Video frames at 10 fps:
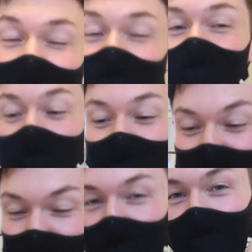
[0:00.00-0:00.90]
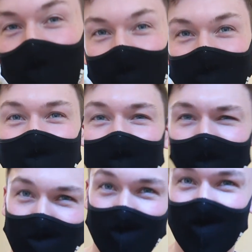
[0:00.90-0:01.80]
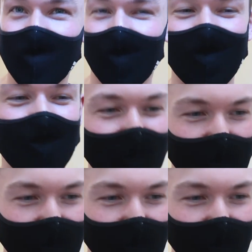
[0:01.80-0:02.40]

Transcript: literally so fast, over and done.